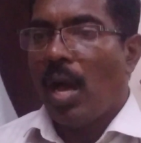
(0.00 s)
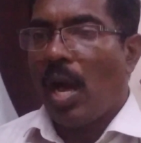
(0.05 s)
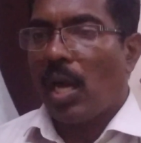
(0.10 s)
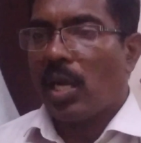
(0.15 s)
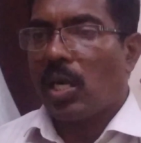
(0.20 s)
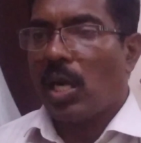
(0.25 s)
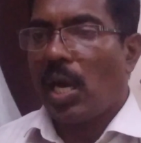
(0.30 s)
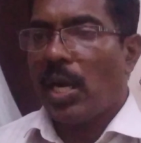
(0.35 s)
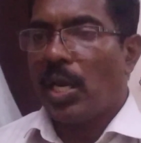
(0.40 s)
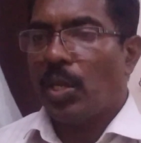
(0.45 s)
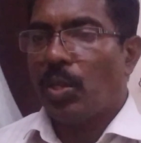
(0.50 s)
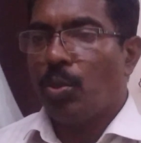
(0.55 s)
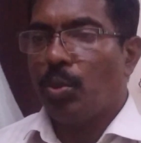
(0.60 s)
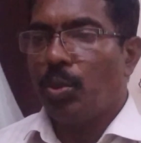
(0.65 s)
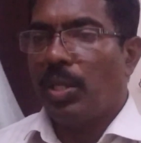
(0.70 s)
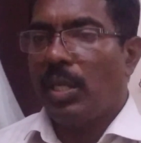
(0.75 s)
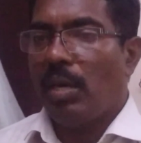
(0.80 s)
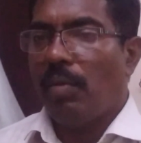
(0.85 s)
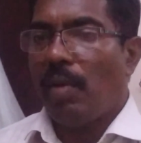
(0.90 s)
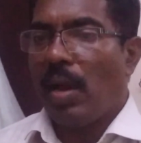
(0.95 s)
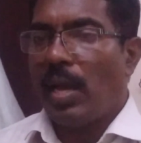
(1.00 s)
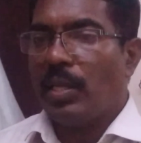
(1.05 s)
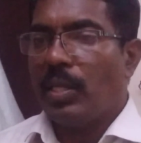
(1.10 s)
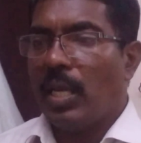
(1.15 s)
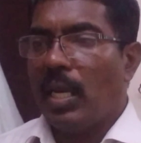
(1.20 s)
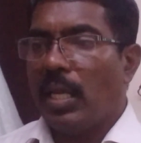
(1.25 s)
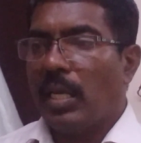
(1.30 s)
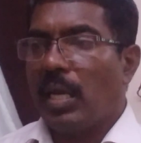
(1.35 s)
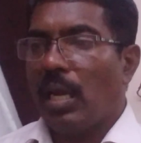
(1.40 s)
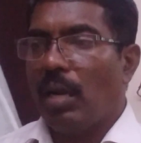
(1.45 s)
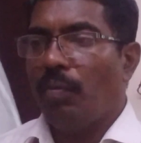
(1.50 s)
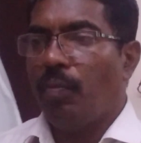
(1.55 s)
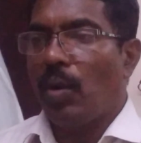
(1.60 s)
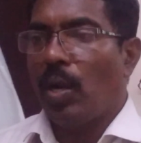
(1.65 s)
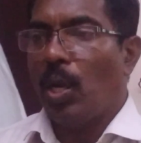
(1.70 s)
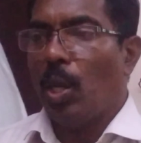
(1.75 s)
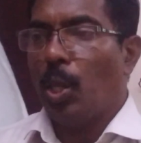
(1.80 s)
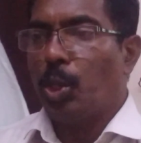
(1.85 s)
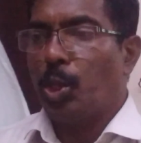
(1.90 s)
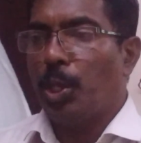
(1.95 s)
According to the Evangelical
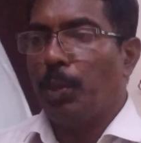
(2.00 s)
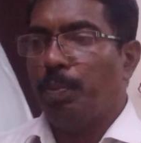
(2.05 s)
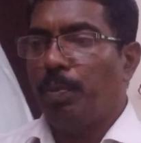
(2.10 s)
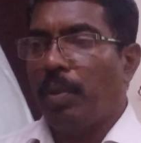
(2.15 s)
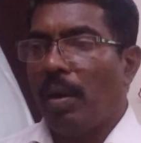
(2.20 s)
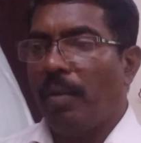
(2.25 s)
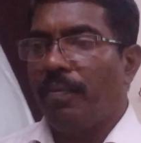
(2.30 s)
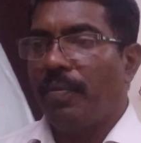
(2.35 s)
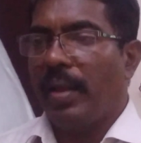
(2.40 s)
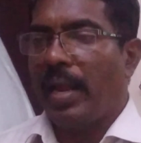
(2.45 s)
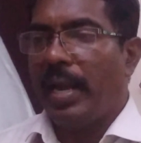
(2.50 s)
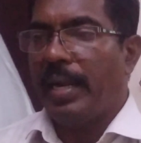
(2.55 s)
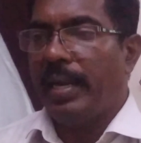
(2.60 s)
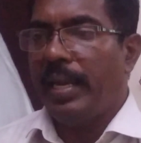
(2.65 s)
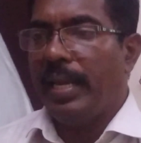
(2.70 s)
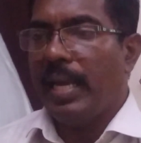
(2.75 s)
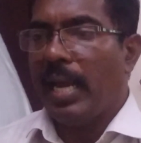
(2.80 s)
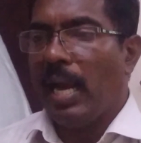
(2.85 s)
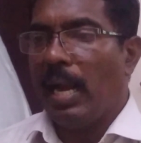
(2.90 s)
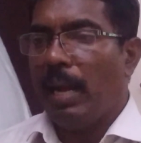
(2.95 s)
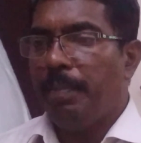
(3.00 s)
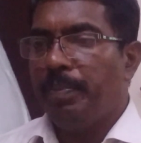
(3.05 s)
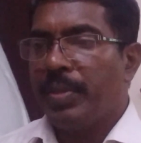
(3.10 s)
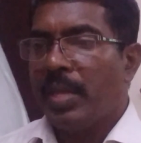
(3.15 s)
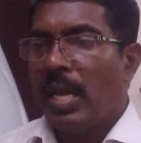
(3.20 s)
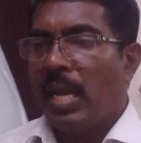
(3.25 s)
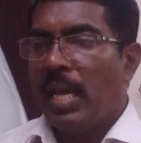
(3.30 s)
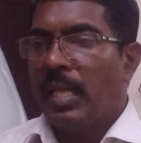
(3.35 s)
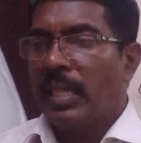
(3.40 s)
Fellowship of India,